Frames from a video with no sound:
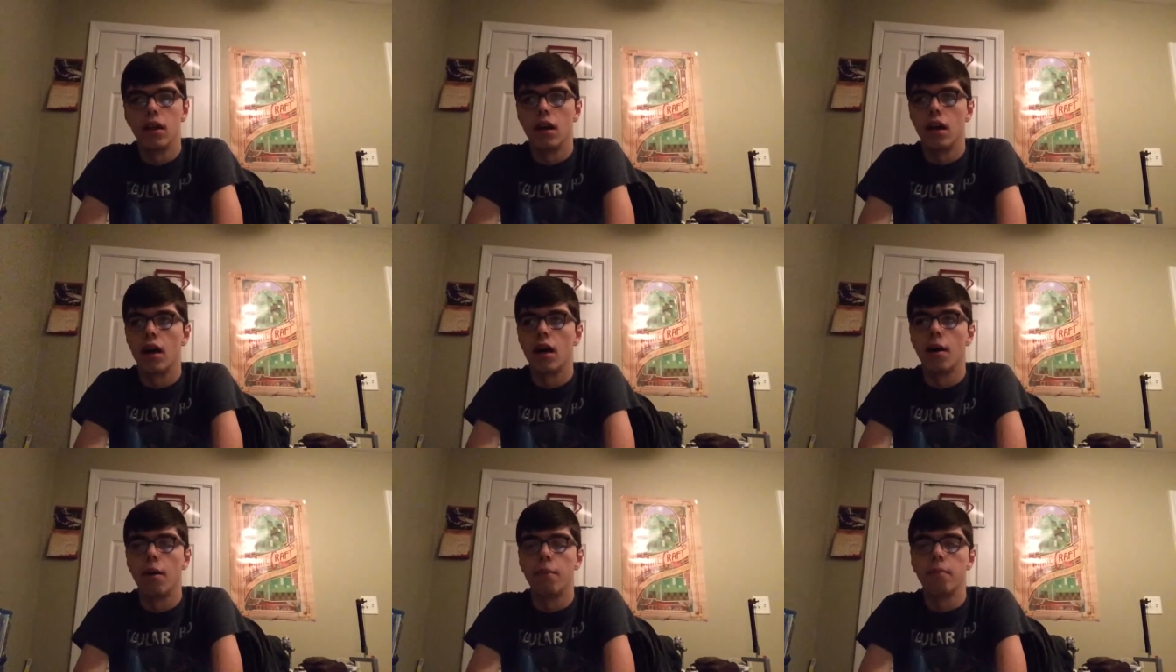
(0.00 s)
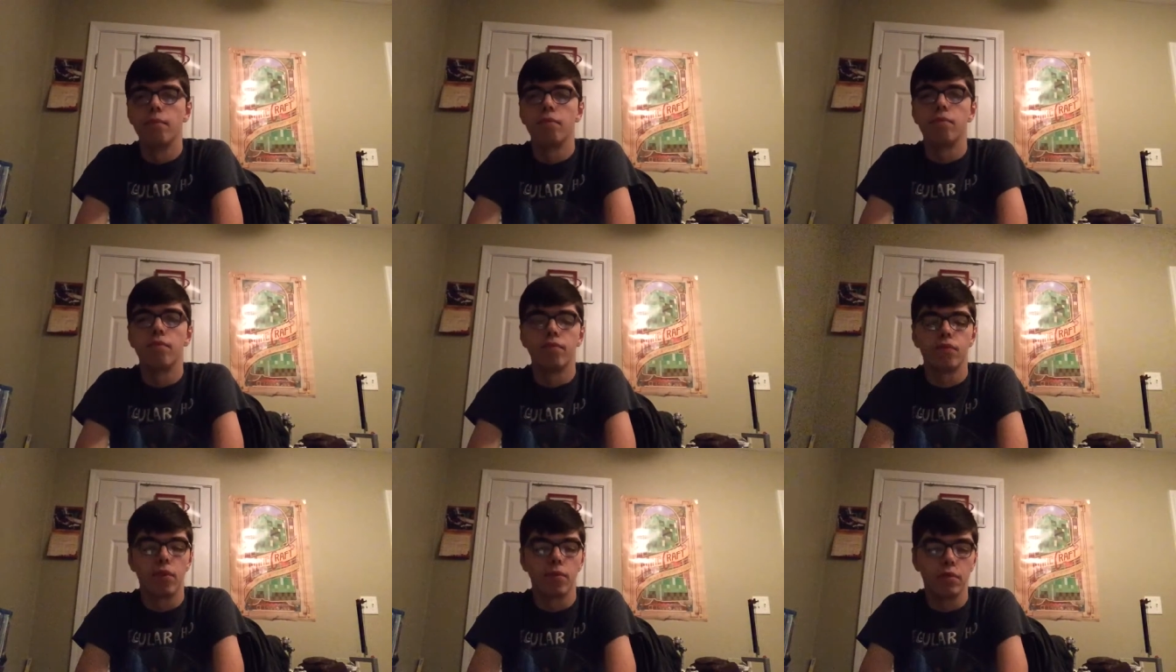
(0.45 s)

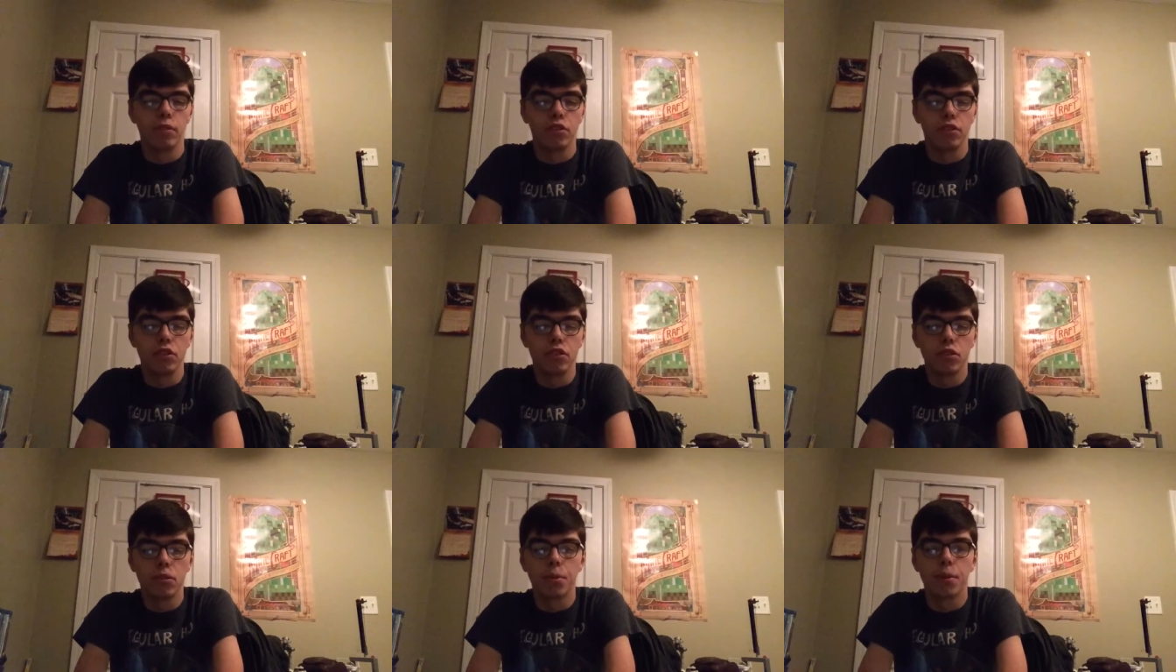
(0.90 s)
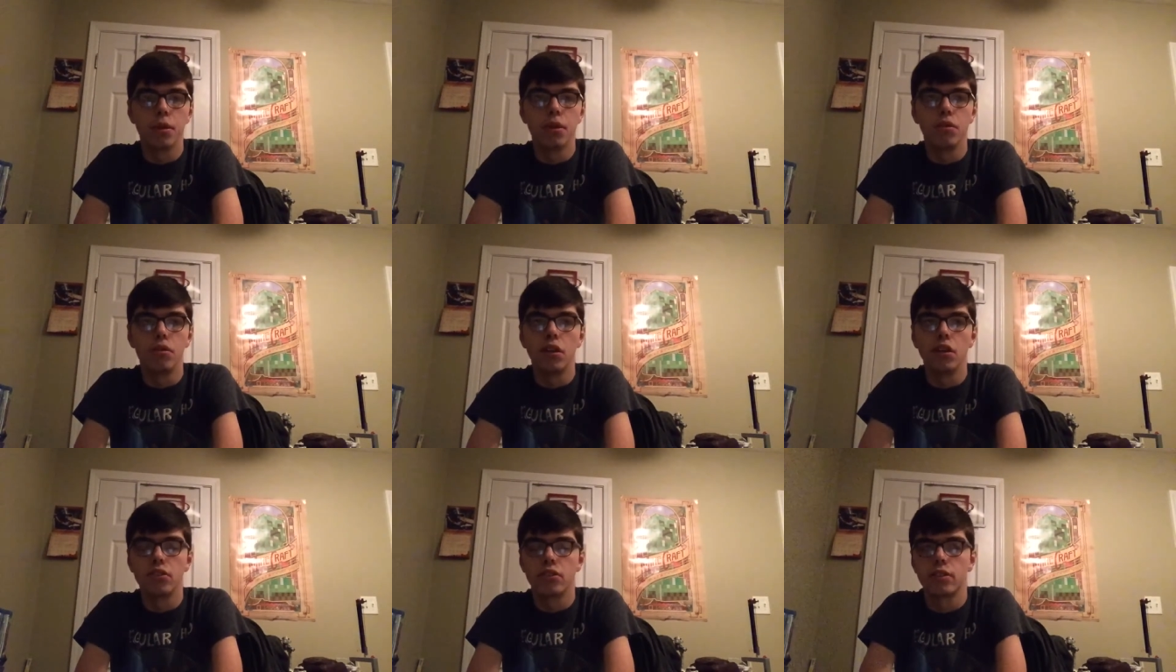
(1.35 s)
from this YouTuber who
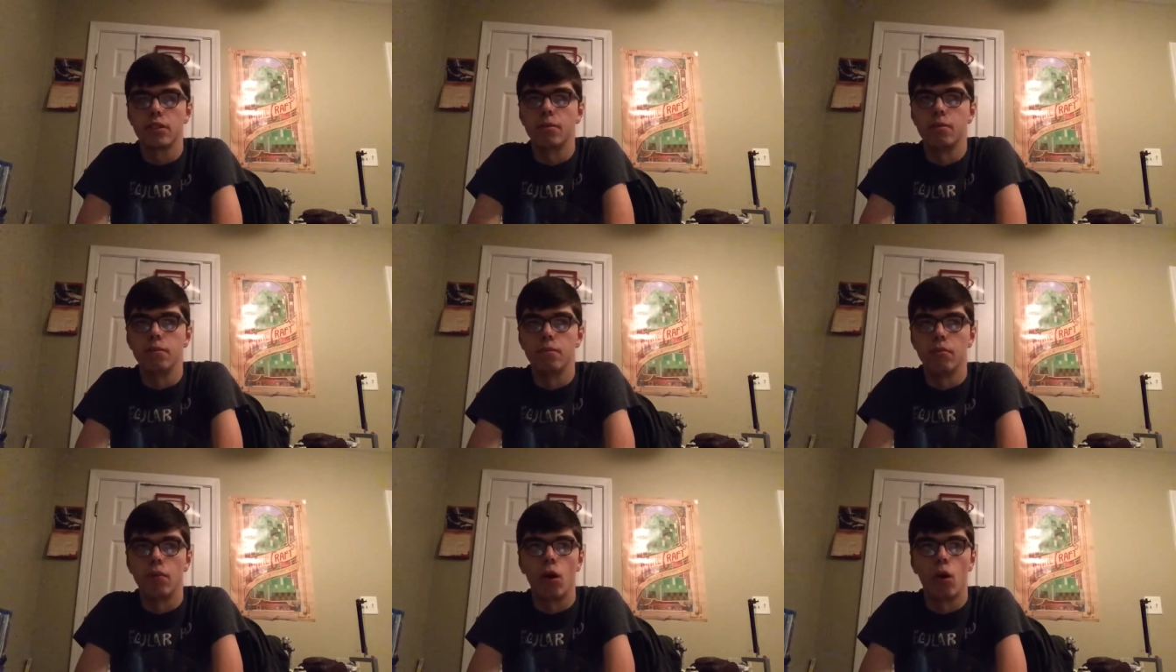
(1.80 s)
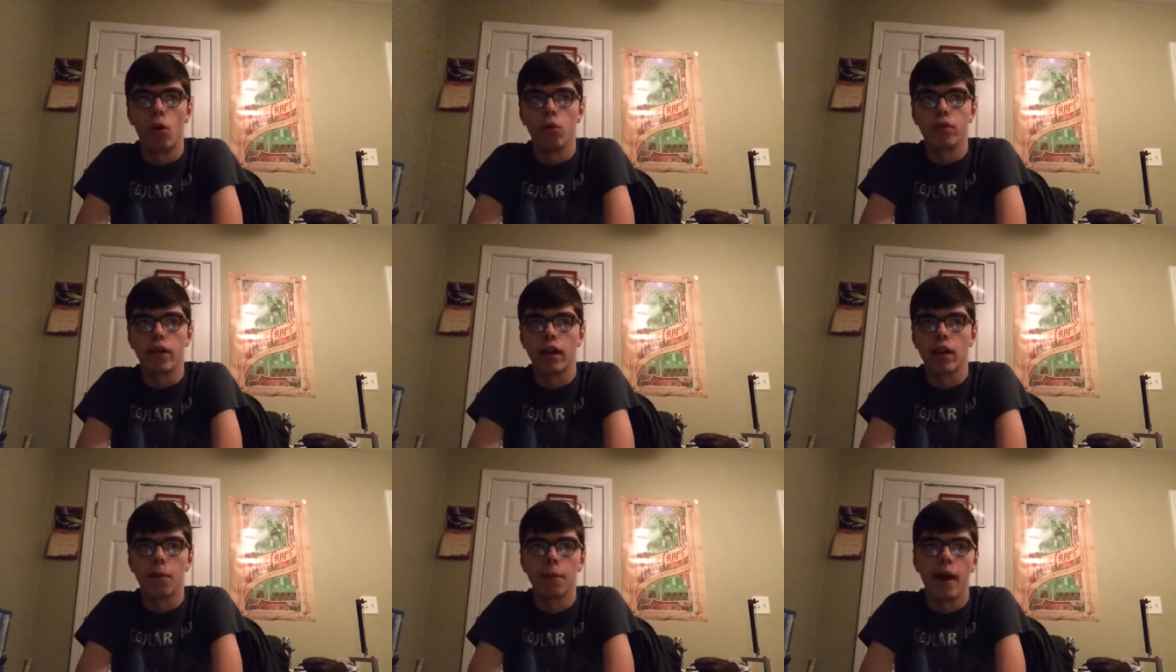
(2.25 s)
does some
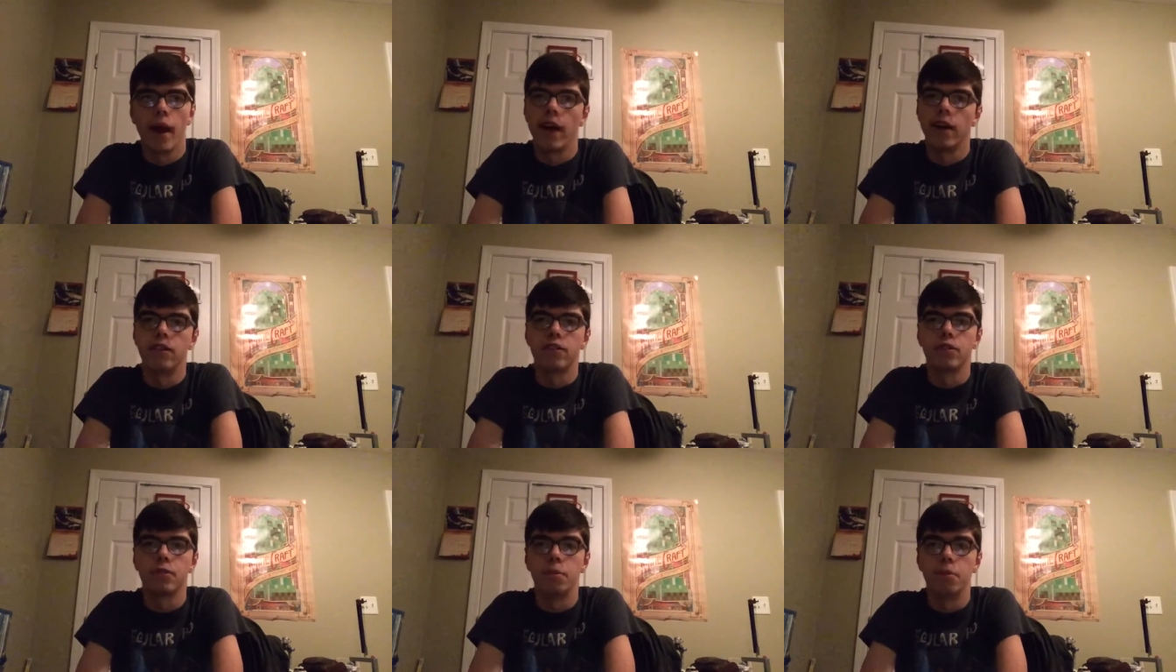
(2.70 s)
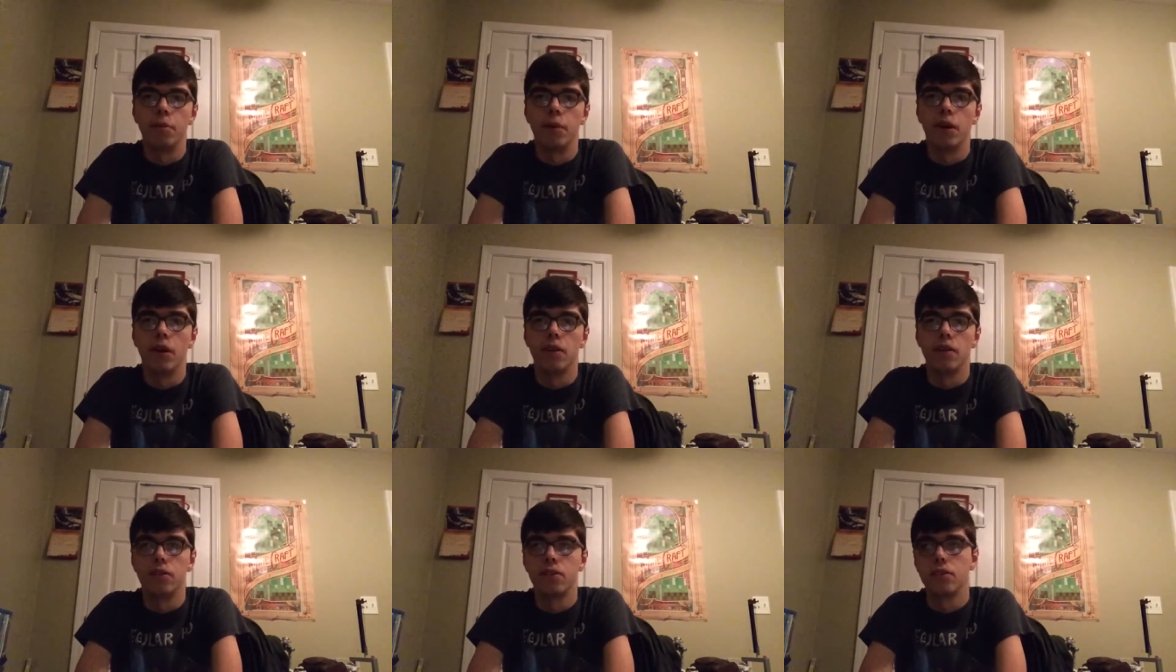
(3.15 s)
old animash,
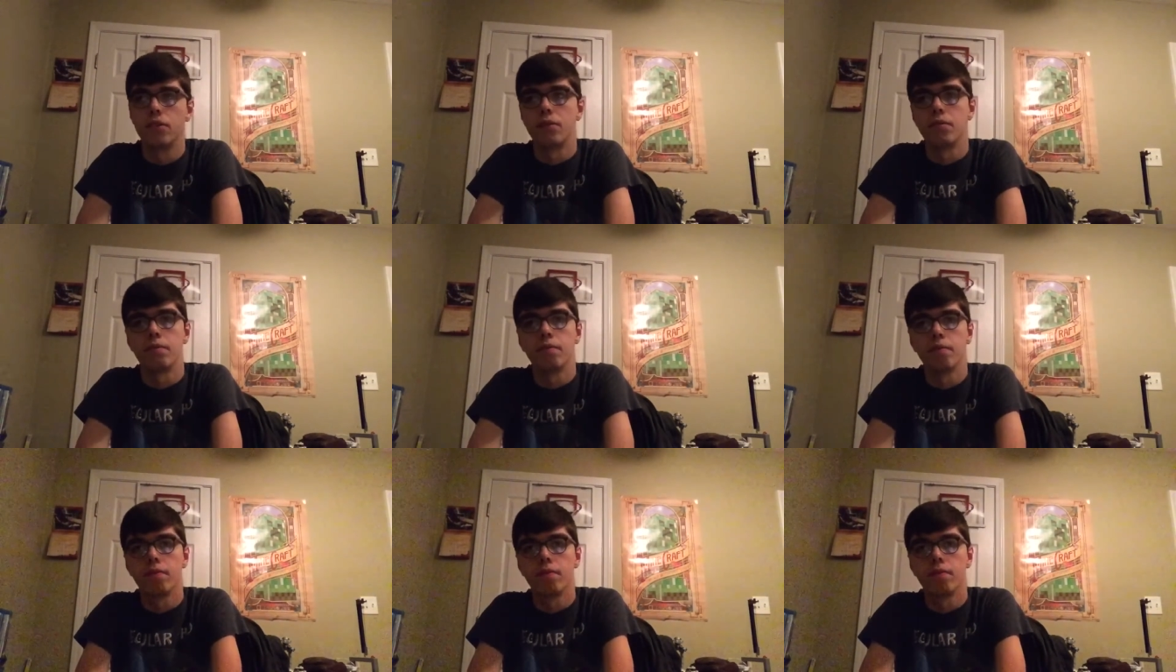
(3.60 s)
but